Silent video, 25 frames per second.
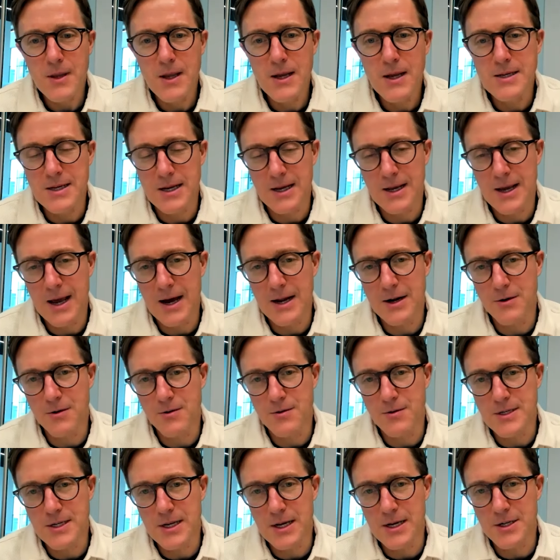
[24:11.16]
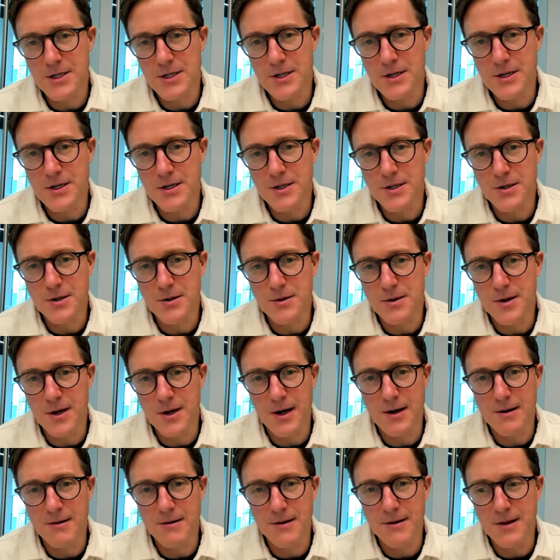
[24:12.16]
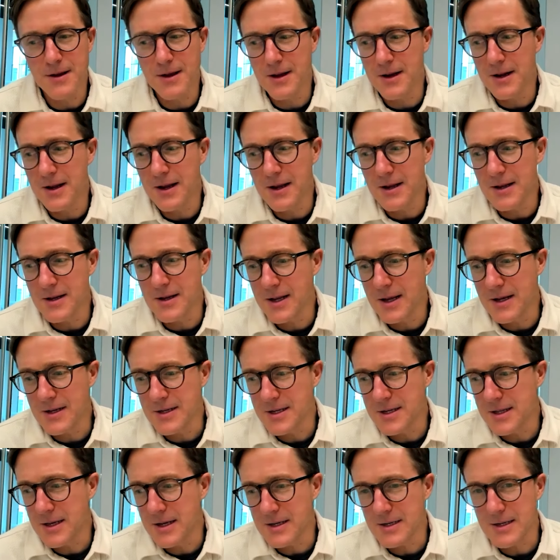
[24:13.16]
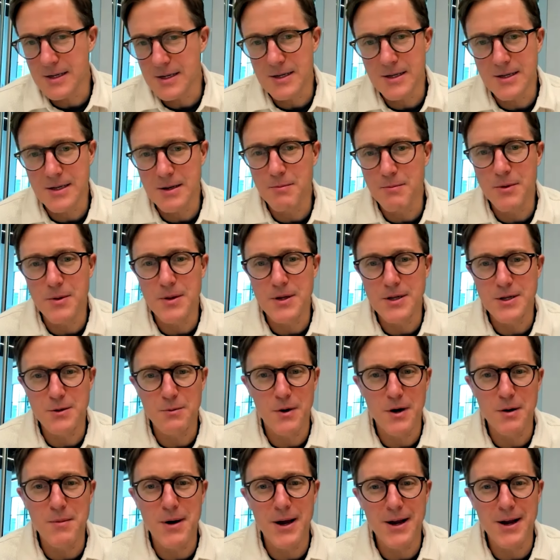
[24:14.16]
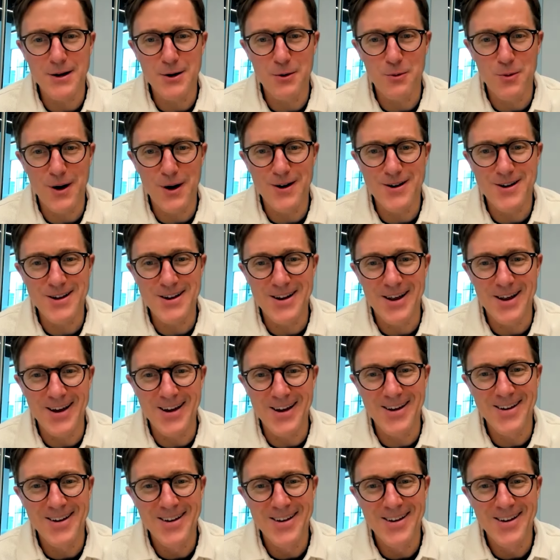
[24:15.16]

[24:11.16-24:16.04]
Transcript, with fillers: is a categorization issue. Uh, and it's, it's things as simple as what am I going to wear today